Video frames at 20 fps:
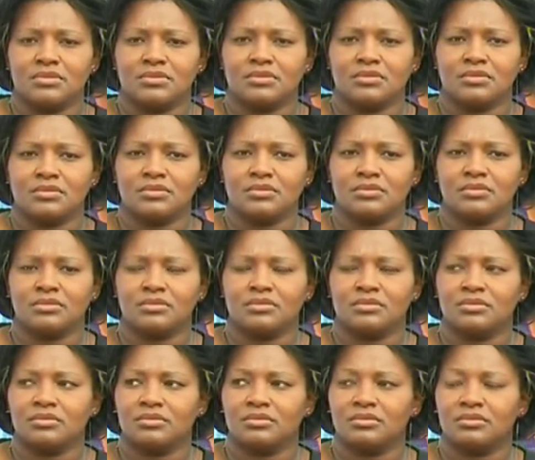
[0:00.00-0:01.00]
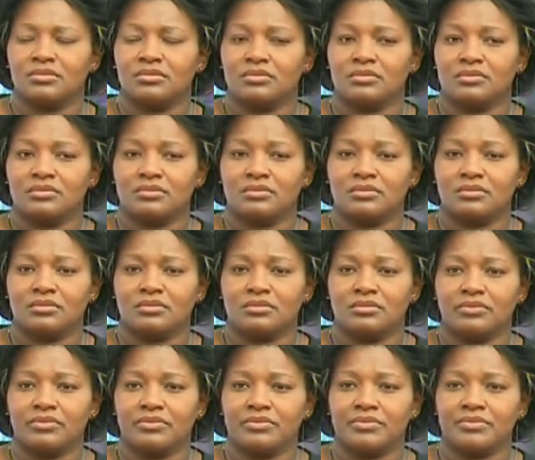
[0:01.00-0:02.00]

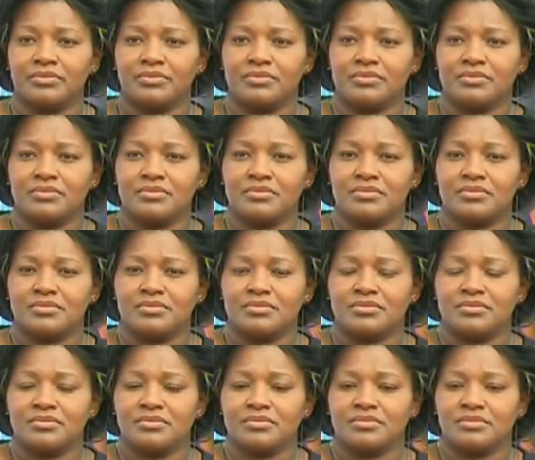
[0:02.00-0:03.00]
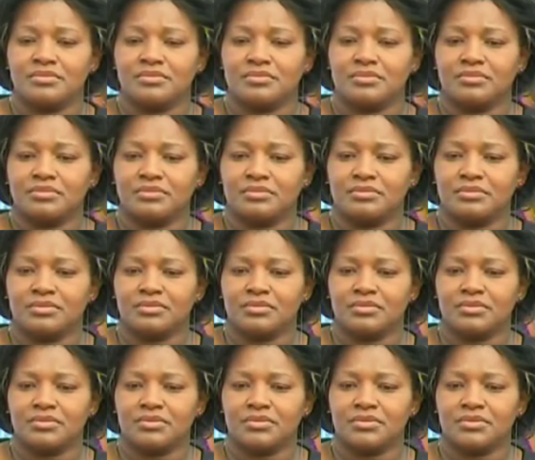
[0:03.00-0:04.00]

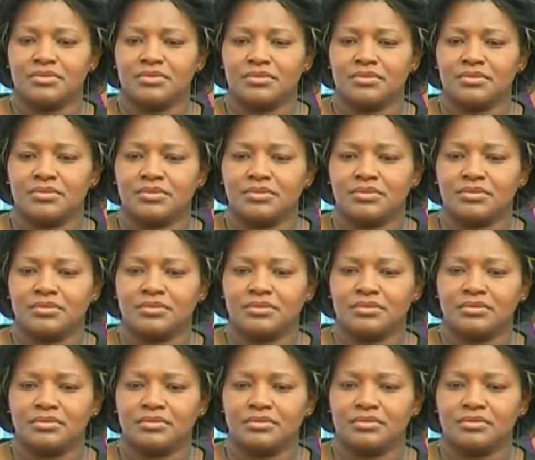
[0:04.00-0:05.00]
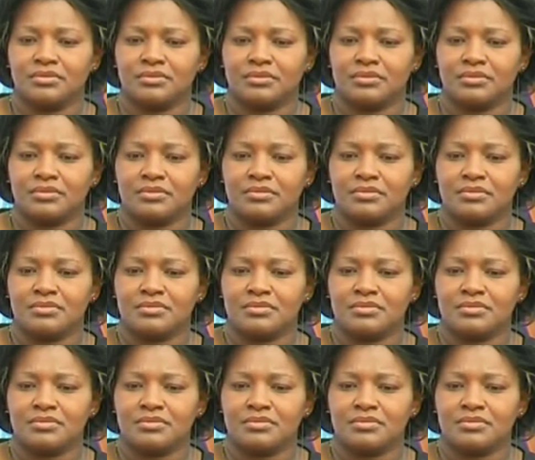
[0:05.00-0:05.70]
(not speaking)